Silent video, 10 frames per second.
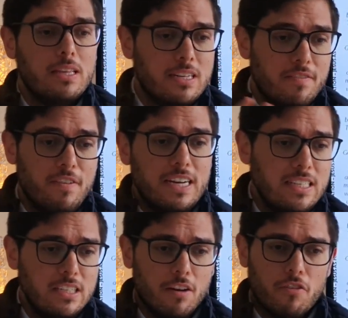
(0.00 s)

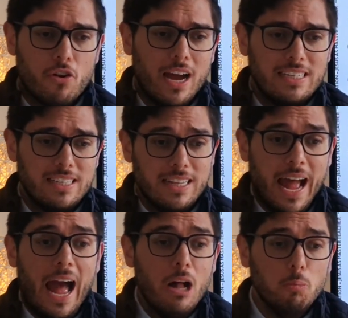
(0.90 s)
divinity of Christ and the
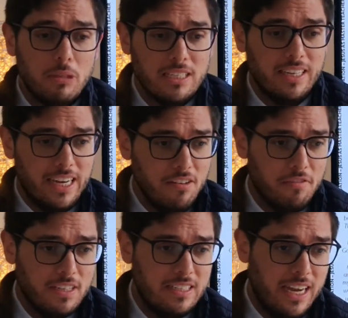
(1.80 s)
helpless
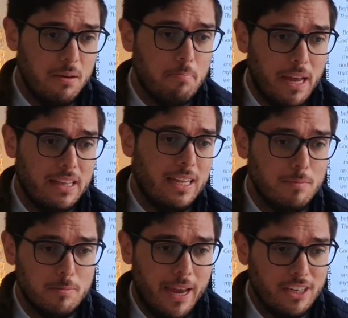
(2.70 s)
infant in
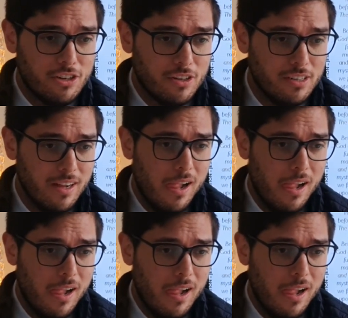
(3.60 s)
Bethlehem's manger?